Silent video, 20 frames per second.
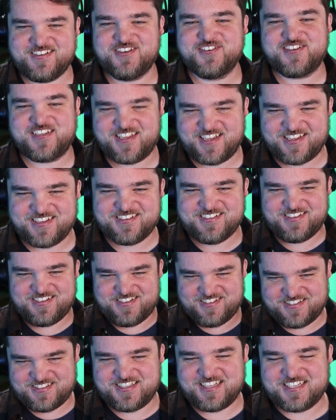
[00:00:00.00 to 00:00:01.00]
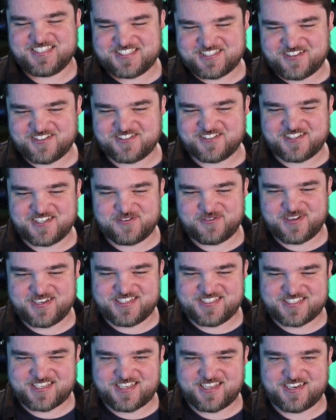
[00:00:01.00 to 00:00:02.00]
Okay, God, that's all the leeway
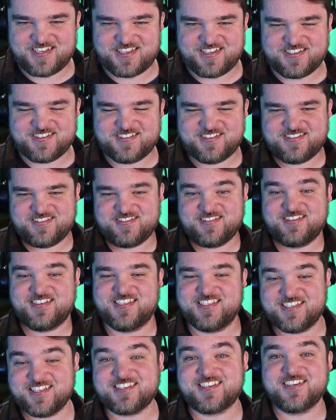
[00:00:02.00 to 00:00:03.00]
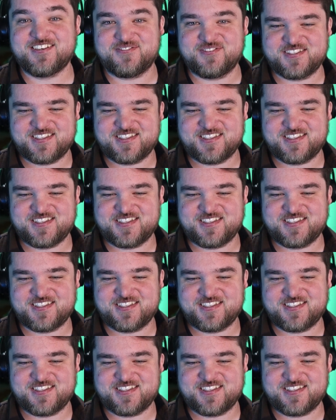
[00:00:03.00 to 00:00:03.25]
he's getting. He did good